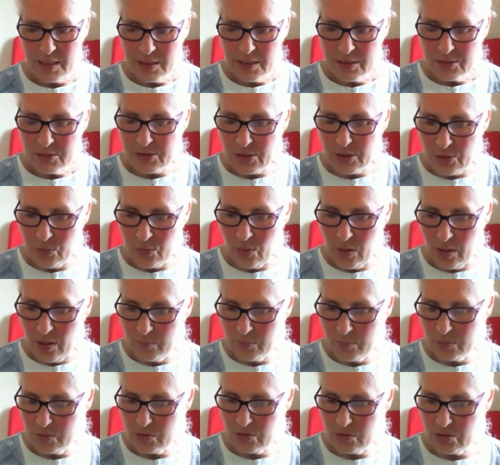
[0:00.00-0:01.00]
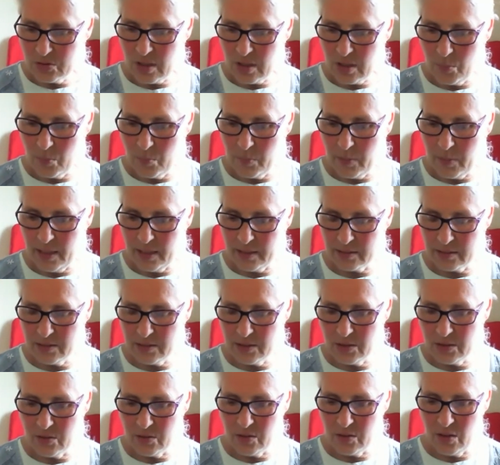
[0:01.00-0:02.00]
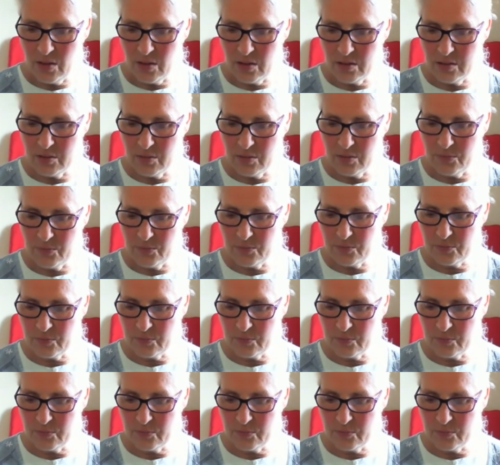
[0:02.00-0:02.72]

So I will just come back to kind of